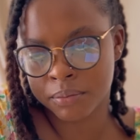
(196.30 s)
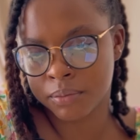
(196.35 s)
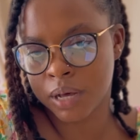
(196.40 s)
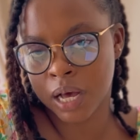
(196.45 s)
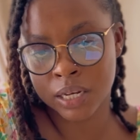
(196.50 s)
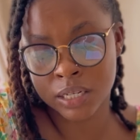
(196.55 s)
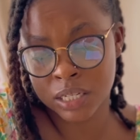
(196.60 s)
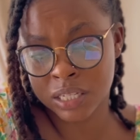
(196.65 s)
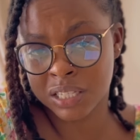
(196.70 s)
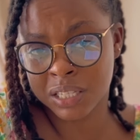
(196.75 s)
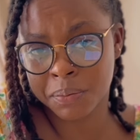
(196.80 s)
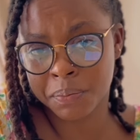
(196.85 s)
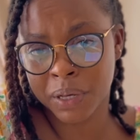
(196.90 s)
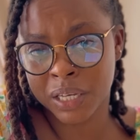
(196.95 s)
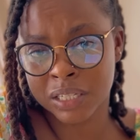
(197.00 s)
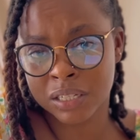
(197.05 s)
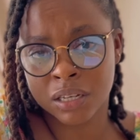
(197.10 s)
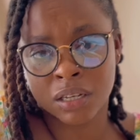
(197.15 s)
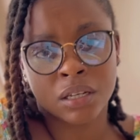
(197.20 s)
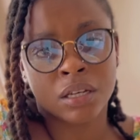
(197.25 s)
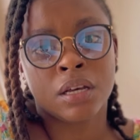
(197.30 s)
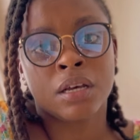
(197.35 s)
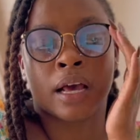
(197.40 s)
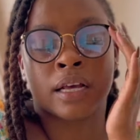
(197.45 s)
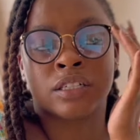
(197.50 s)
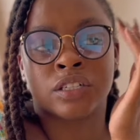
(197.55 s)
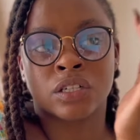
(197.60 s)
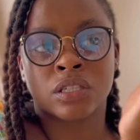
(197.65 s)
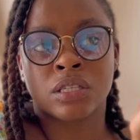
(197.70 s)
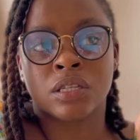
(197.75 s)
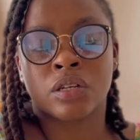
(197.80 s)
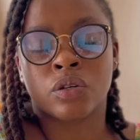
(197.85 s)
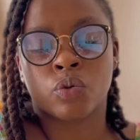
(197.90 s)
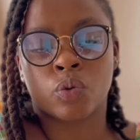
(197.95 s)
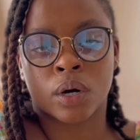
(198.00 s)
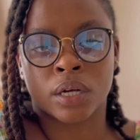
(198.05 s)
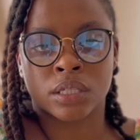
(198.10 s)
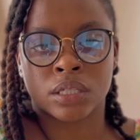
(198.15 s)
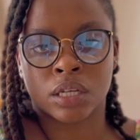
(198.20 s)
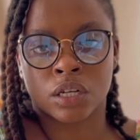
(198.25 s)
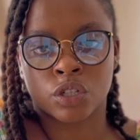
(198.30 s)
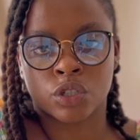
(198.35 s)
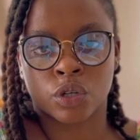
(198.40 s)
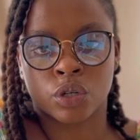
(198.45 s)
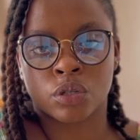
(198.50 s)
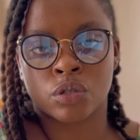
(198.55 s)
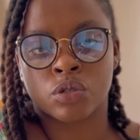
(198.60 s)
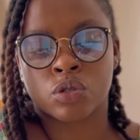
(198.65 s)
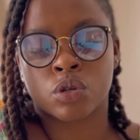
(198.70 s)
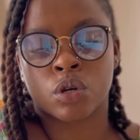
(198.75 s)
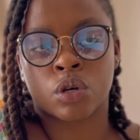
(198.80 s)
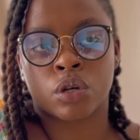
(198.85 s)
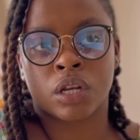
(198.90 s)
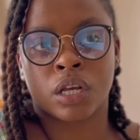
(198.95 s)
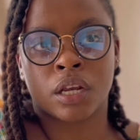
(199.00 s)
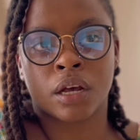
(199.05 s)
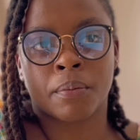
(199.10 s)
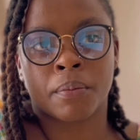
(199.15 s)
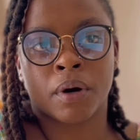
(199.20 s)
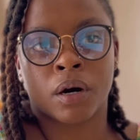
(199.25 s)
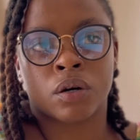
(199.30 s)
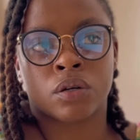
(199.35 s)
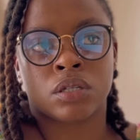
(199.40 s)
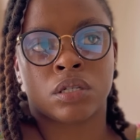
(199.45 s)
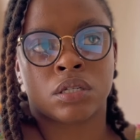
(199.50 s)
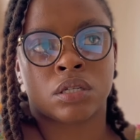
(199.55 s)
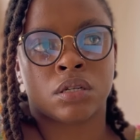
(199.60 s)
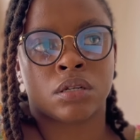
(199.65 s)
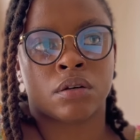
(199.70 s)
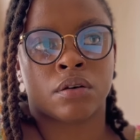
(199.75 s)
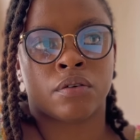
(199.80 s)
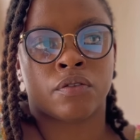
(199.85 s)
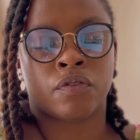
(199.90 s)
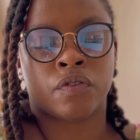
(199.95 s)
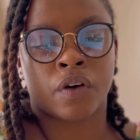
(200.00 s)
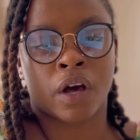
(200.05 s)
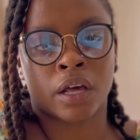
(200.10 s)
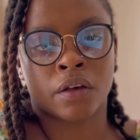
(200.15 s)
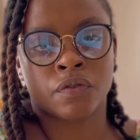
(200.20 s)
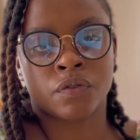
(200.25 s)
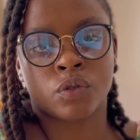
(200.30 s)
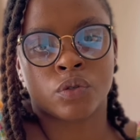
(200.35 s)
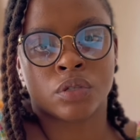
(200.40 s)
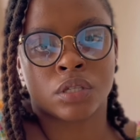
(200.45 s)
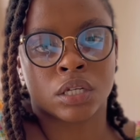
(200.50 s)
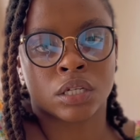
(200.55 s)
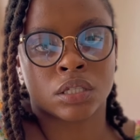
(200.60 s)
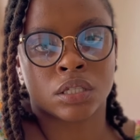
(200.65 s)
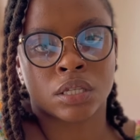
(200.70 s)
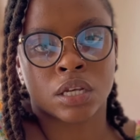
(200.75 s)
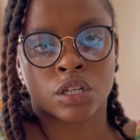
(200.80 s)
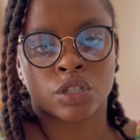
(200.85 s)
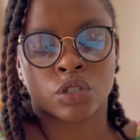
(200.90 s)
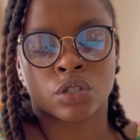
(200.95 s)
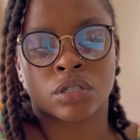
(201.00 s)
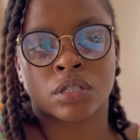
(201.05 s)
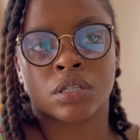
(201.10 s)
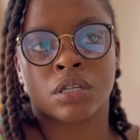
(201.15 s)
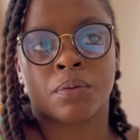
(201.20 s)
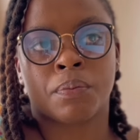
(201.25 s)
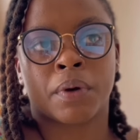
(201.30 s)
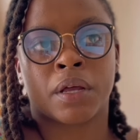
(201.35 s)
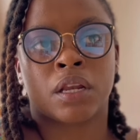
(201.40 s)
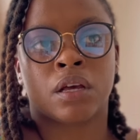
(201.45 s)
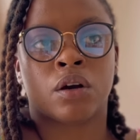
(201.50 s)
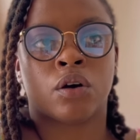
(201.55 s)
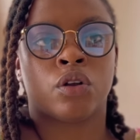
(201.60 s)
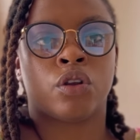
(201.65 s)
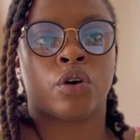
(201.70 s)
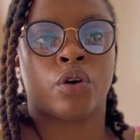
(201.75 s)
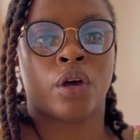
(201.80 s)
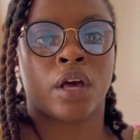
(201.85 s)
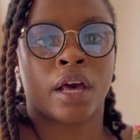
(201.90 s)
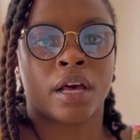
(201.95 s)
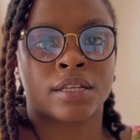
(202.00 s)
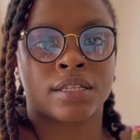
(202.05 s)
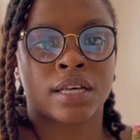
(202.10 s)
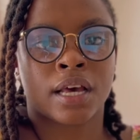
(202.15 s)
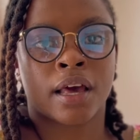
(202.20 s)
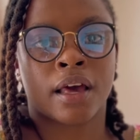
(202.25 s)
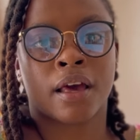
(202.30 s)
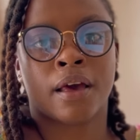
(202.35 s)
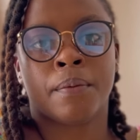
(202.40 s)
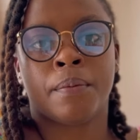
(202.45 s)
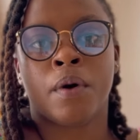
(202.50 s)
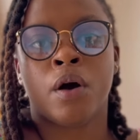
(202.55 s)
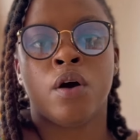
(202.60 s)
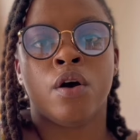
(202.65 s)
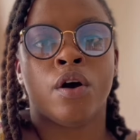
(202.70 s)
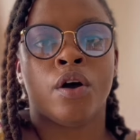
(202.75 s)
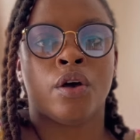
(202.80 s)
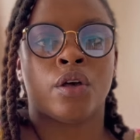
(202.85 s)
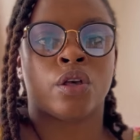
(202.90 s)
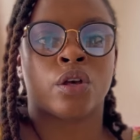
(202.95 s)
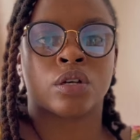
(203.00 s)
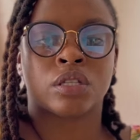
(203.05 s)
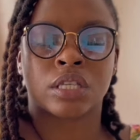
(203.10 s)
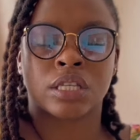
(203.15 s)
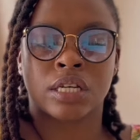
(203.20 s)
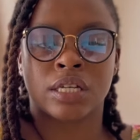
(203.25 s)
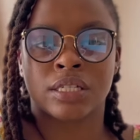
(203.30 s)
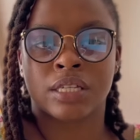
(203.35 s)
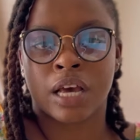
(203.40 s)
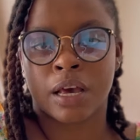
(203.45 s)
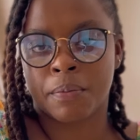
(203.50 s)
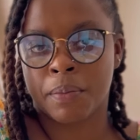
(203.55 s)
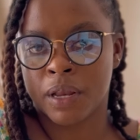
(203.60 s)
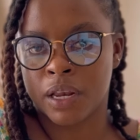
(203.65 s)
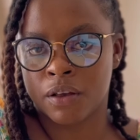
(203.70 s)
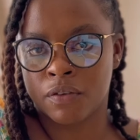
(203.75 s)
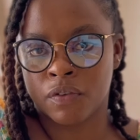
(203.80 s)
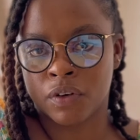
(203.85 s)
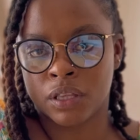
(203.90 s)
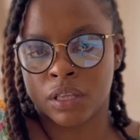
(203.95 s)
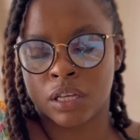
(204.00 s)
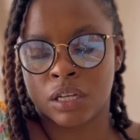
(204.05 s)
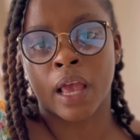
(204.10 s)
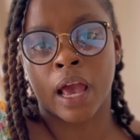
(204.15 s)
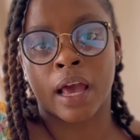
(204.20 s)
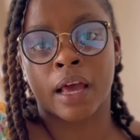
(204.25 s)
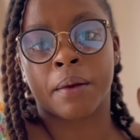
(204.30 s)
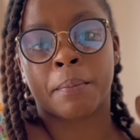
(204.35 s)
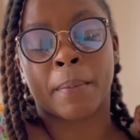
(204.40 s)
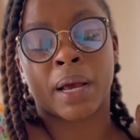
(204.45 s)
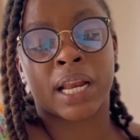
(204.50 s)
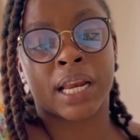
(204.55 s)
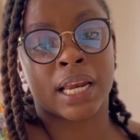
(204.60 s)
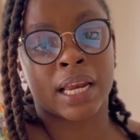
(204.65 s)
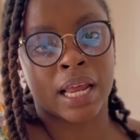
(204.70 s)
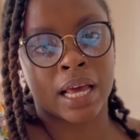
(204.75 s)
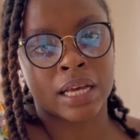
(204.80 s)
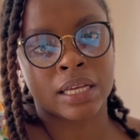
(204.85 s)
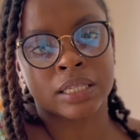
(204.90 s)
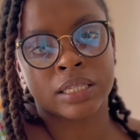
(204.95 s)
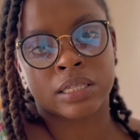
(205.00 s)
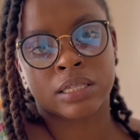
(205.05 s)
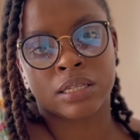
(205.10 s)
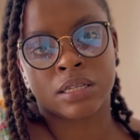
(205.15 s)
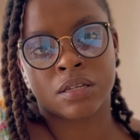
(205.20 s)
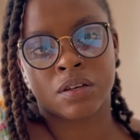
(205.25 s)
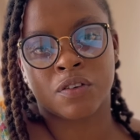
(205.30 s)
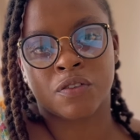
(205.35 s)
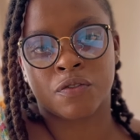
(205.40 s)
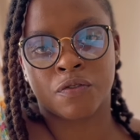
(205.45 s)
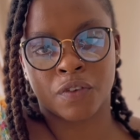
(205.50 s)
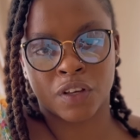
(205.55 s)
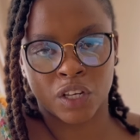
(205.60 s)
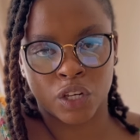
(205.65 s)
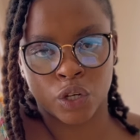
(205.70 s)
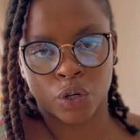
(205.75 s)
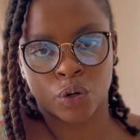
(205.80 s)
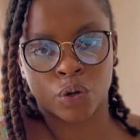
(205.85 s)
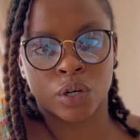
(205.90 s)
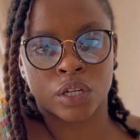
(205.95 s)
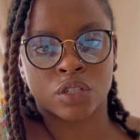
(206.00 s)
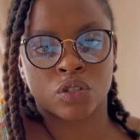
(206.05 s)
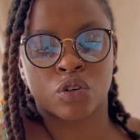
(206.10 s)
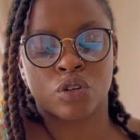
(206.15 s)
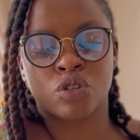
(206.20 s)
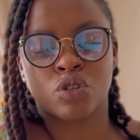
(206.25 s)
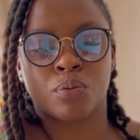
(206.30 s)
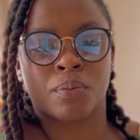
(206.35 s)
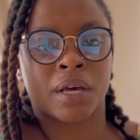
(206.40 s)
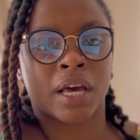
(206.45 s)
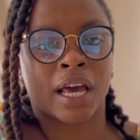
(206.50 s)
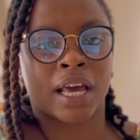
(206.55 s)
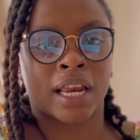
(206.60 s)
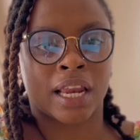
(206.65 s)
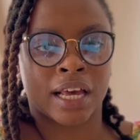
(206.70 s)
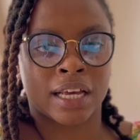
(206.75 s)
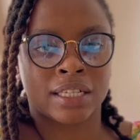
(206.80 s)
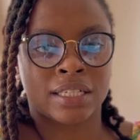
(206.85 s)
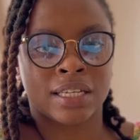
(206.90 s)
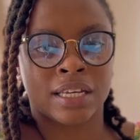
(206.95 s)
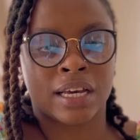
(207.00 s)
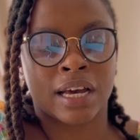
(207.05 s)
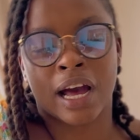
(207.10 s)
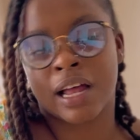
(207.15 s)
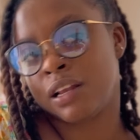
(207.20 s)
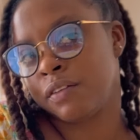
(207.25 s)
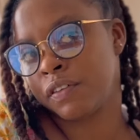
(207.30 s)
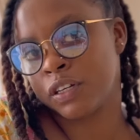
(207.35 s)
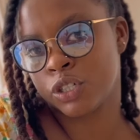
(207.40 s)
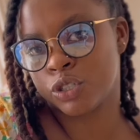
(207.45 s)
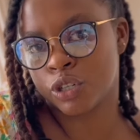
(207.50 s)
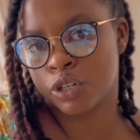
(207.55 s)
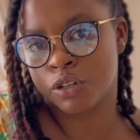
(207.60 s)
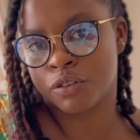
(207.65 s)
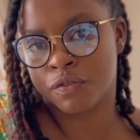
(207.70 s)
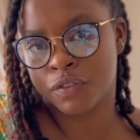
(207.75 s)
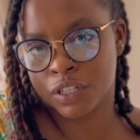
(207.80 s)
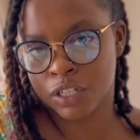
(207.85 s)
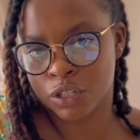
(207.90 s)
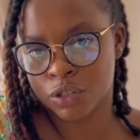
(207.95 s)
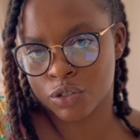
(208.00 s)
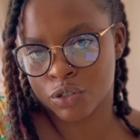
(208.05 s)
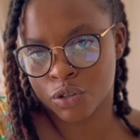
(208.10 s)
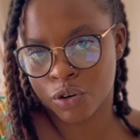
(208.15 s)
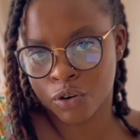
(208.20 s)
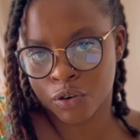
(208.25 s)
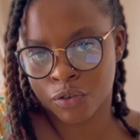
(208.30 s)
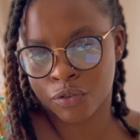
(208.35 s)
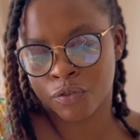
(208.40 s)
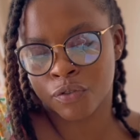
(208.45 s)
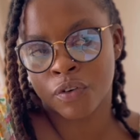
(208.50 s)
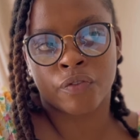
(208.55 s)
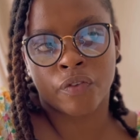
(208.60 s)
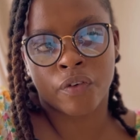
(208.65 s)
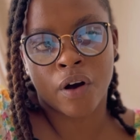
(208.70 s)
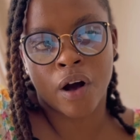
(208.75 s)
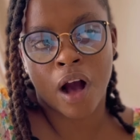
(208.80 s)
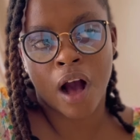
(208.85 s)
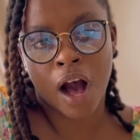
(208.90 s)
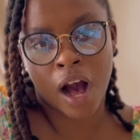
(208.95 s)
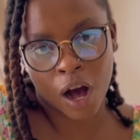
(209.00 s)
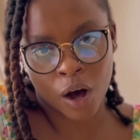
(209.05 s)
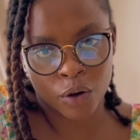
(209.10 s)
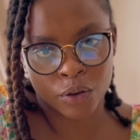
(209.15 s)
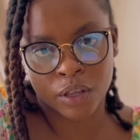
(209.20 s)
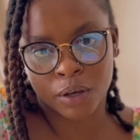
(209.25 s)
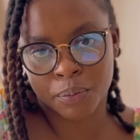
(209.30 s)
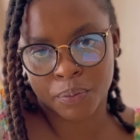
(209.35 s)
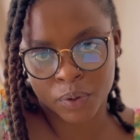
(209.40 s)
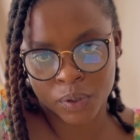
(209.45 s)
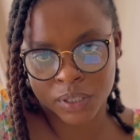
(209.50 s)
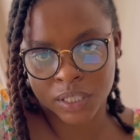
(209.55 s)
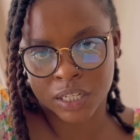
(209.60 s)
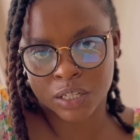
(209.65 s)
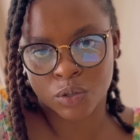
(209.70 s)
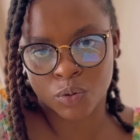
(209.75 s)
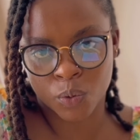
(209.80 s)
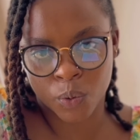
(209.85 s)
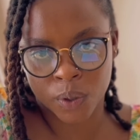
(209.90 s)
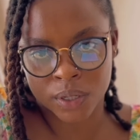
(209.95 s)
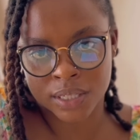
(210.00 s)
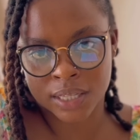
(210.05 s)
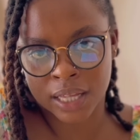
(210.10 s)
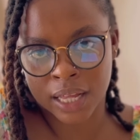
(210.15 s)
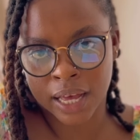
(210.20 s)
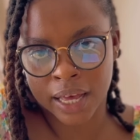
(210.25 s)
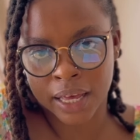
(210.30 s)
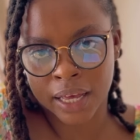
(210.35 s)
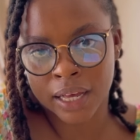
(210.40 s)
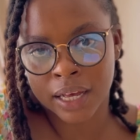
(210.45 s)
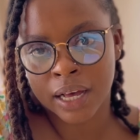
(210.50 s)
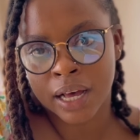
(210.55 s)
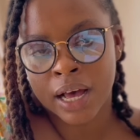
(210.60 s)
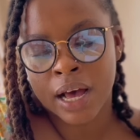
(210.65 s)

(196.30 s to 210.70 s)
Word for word: anticipated. I just did one session. So you need about five to six sessions depending on your hair type, your skin type and everything. And my next video is going to be highlighting, I'll even show you videos of how the process was like